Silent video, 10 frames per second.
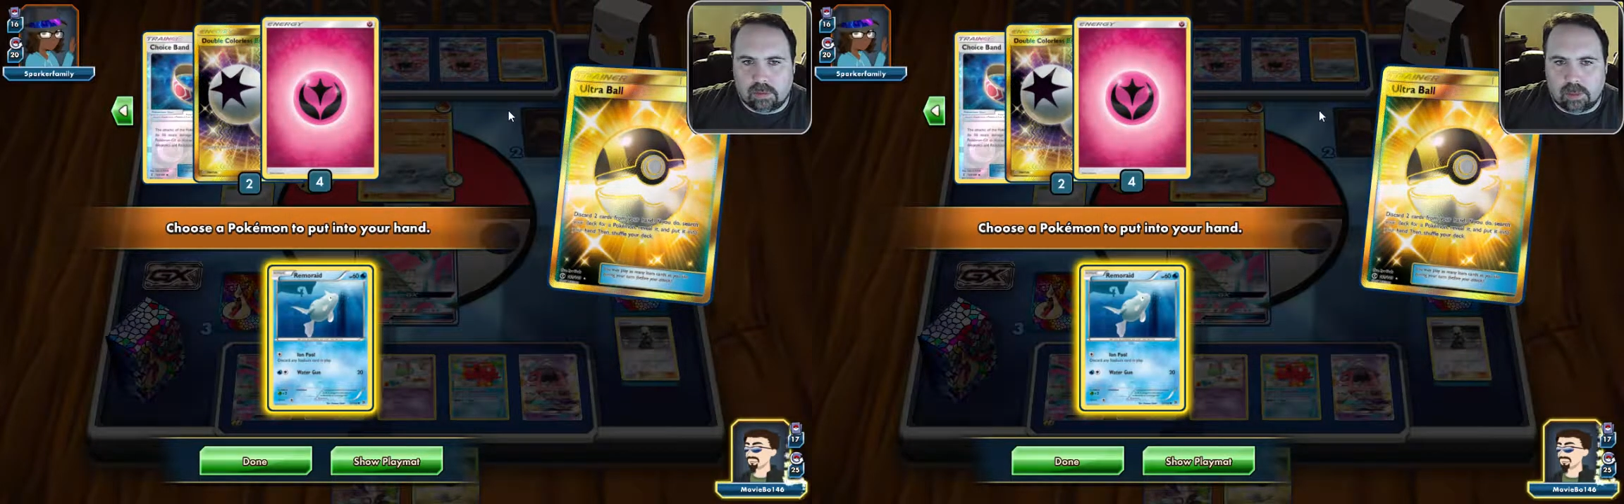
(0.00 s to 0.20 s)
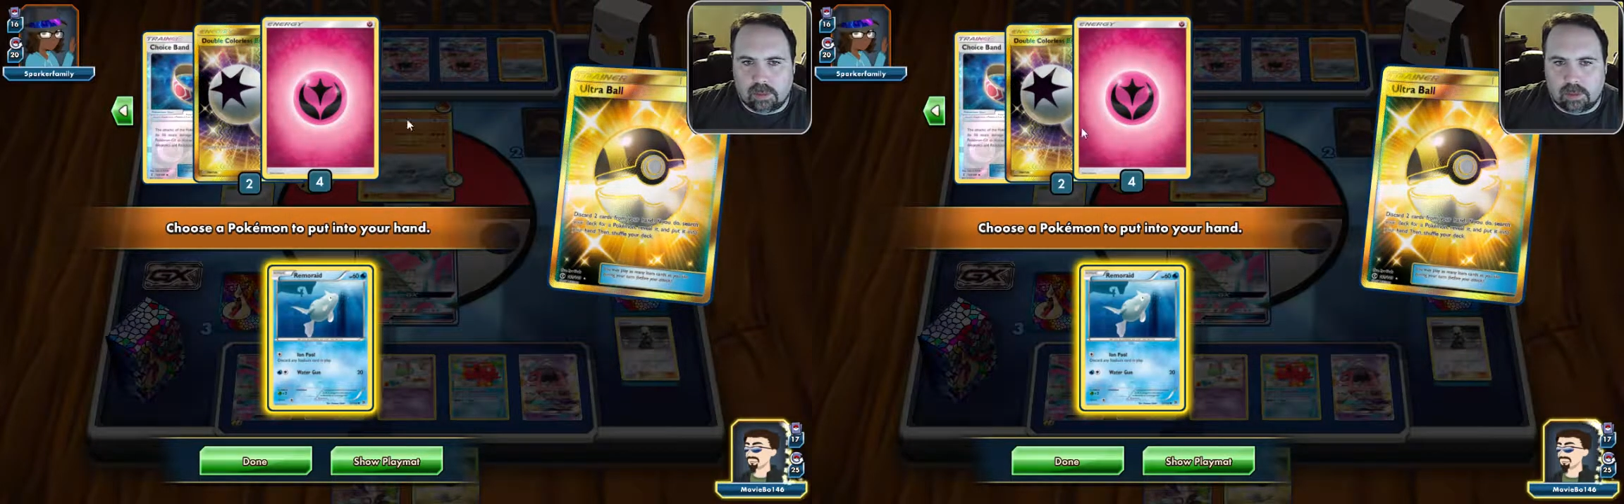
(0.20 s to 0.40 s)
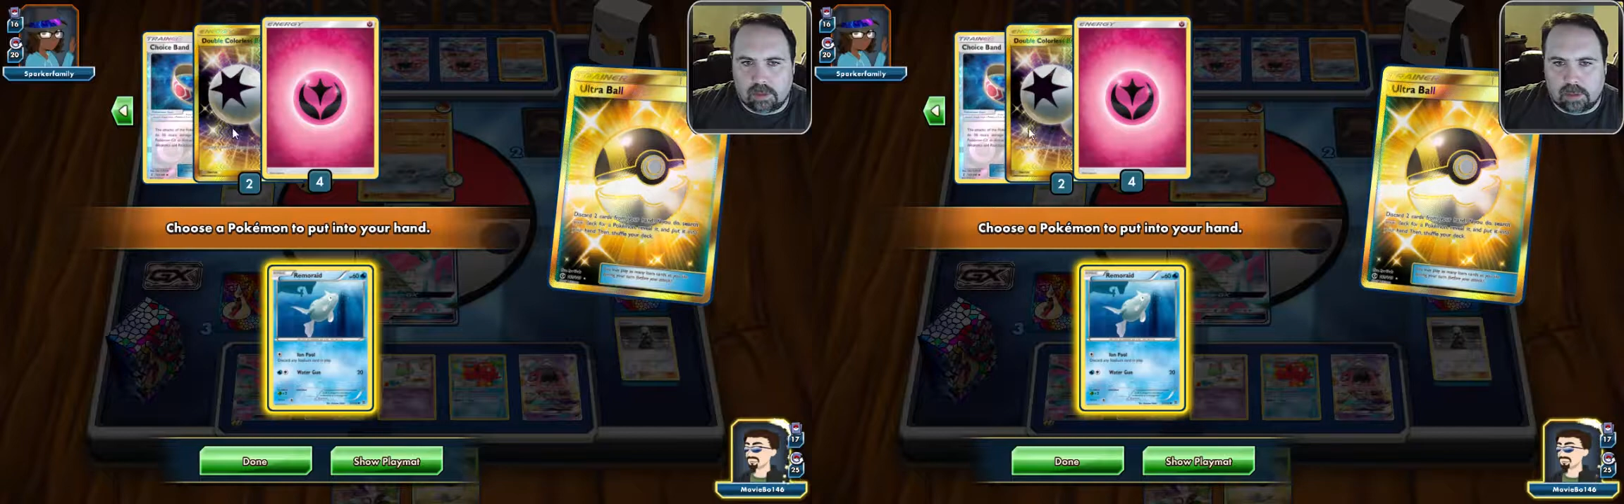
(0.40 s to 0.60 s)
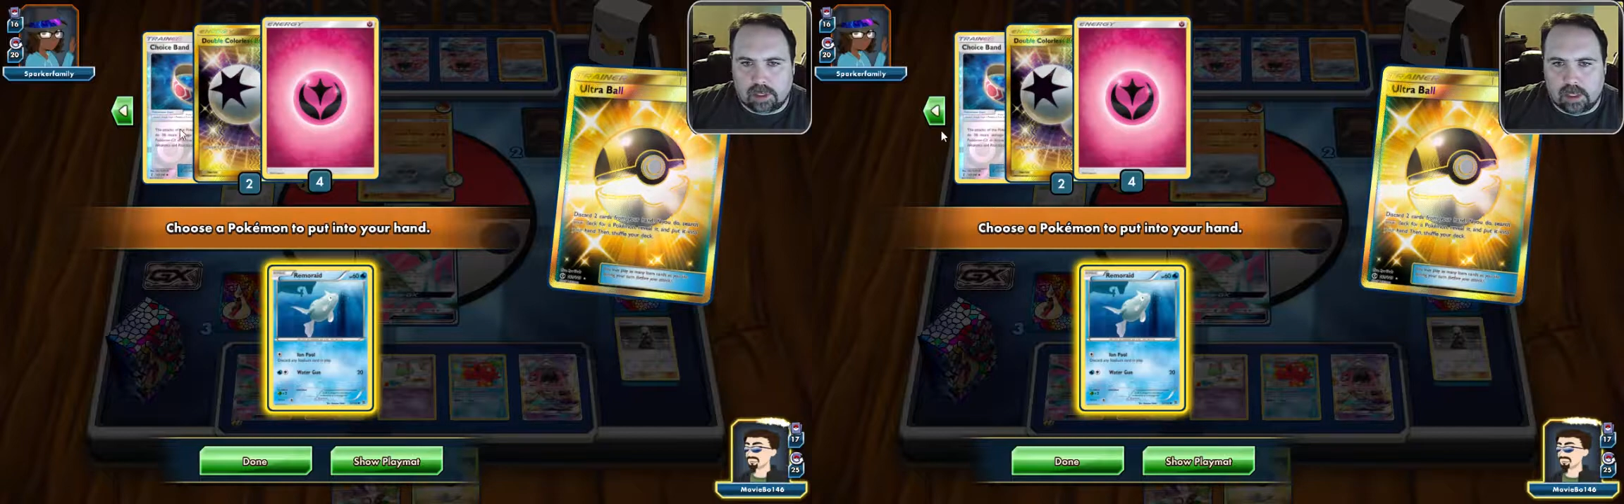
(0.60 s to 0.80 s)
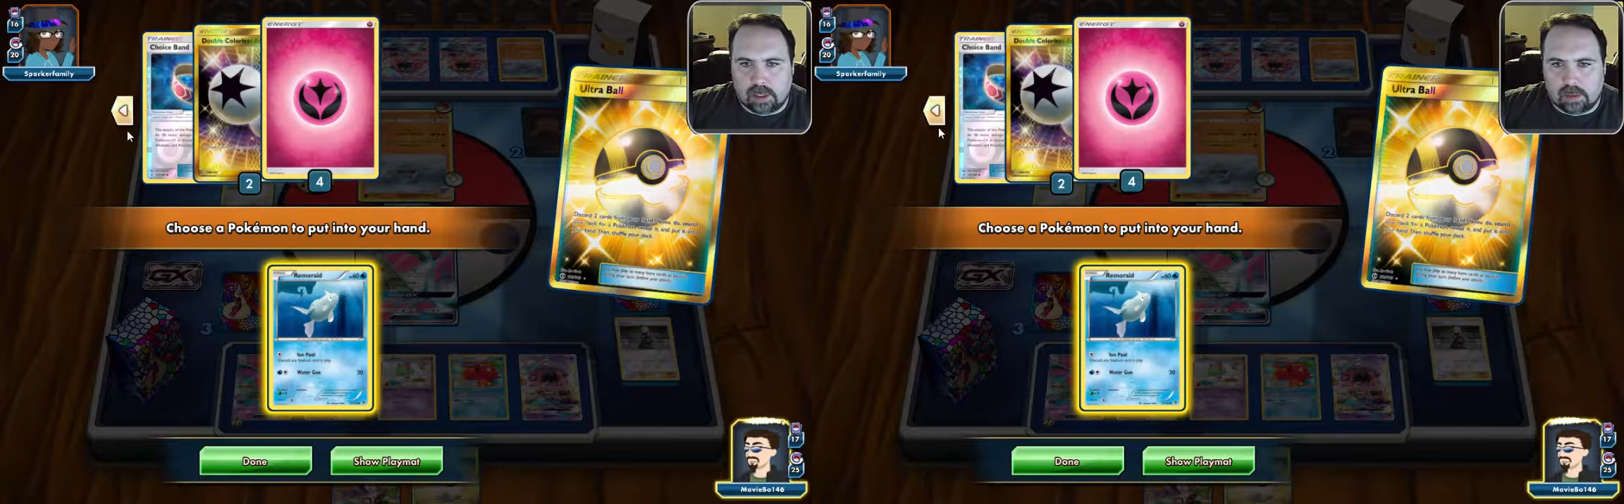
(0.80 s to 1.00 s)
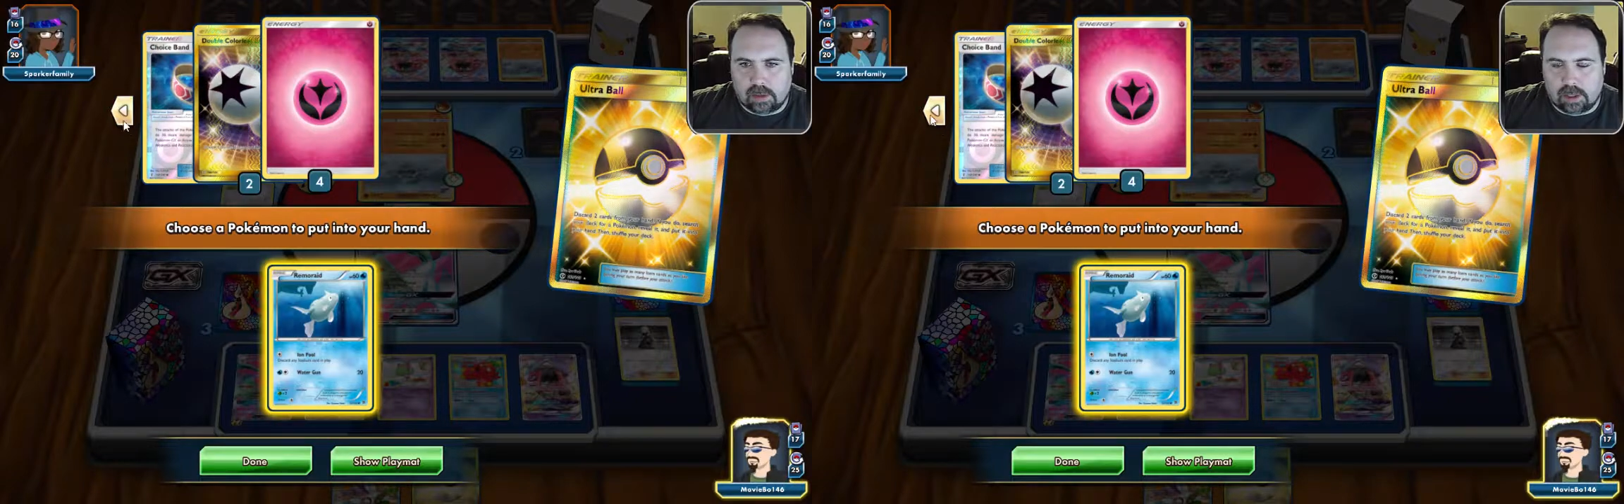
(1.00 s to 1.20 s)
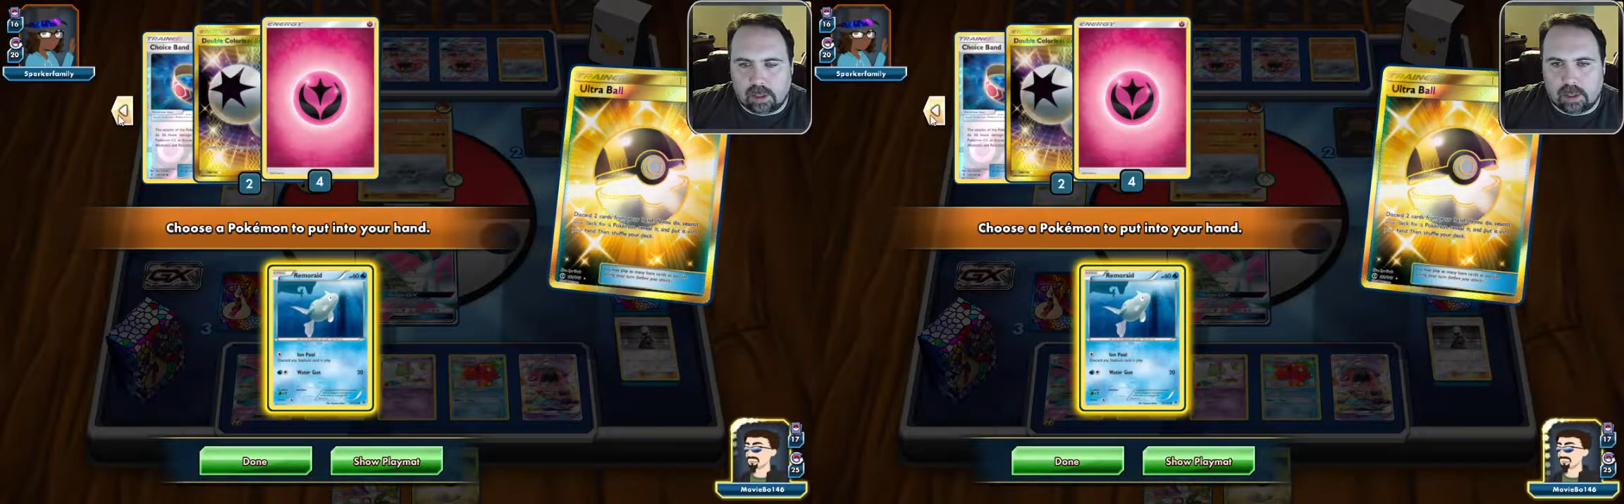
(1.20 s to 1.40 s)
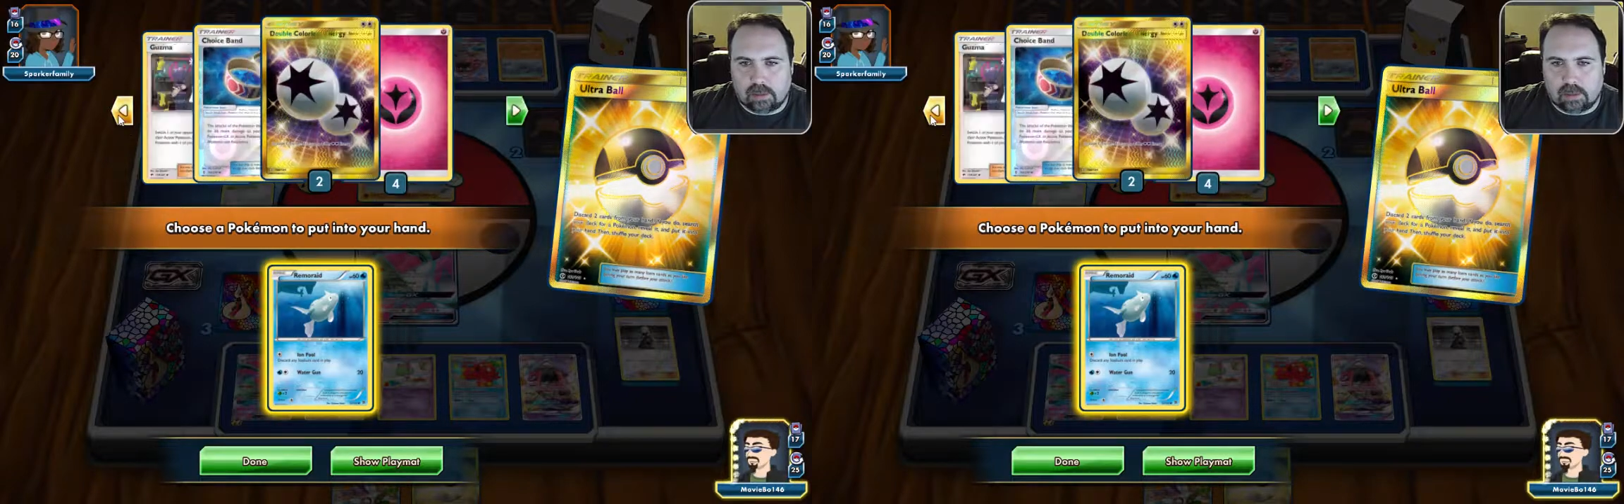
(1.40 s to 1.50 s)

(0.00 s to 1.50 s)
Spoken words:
through that many Rare Candy, right?